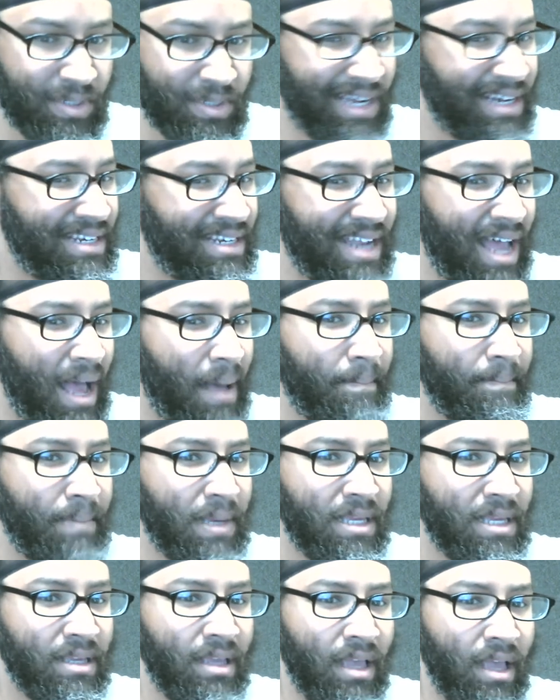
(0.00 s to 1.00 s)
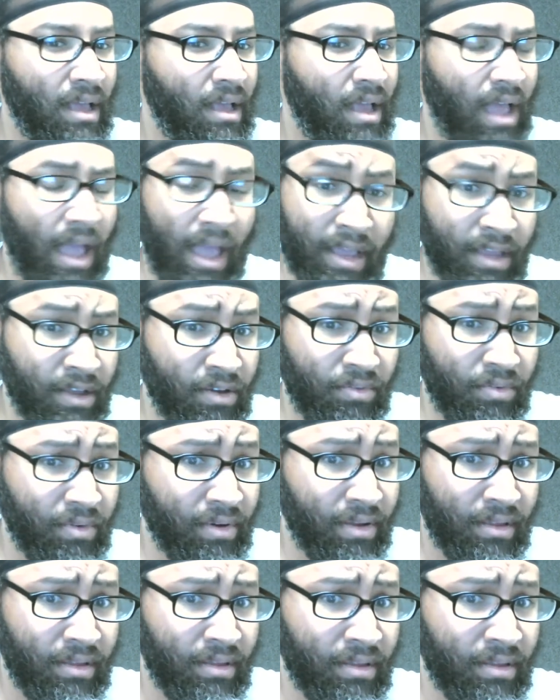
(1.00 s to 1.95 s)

I could not be angry,